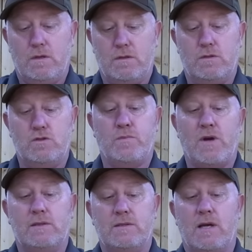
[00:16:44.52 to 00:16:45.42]
So just
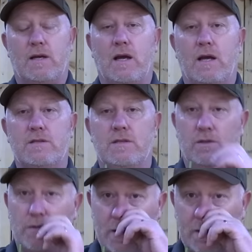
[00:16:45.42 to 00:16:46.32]
practice that, guys, and
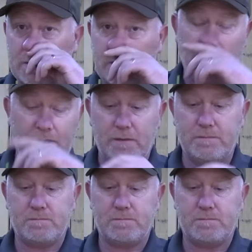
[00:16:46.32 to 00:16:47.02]
you'll get it right.